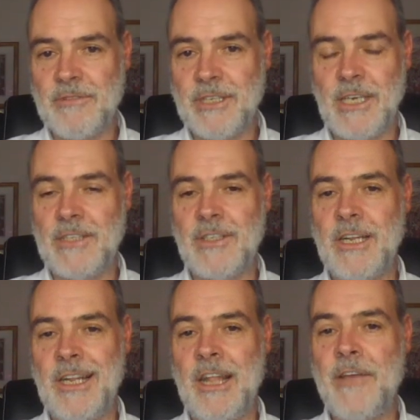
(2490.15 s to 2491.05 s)
It, it's a
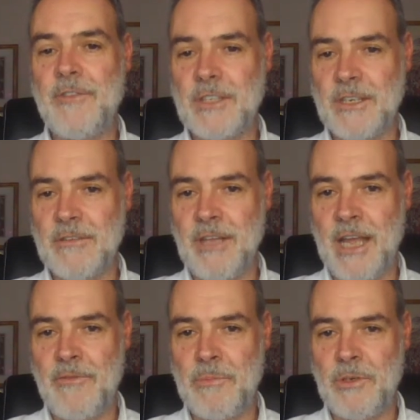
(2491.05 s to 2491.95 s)
life skill that
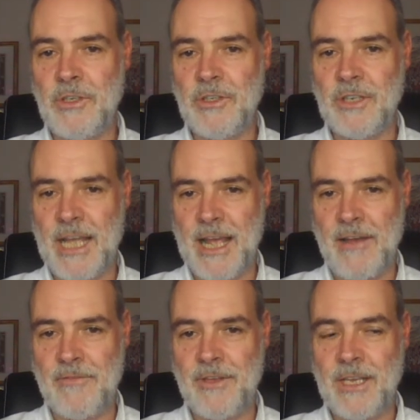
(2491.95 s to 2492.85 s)
everybody should have.